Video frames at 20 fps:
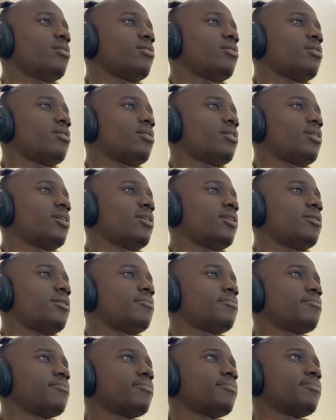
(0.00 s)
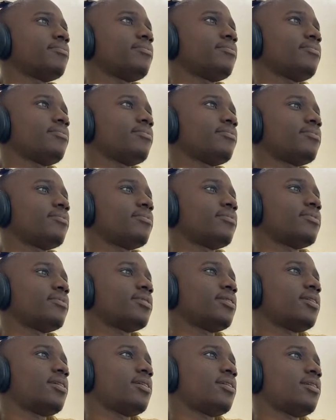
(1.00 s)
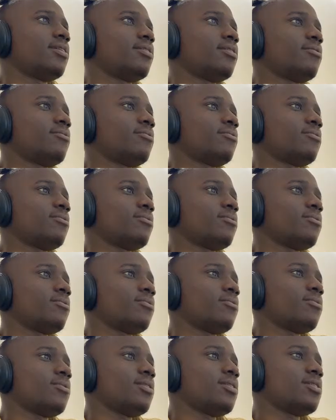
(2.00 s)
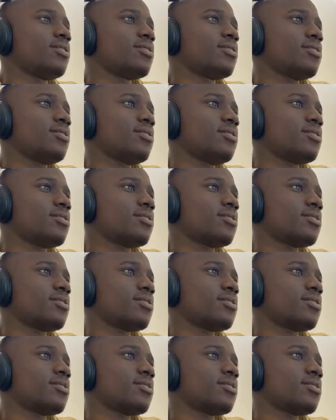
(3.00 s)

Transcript: Oh God. And when is this?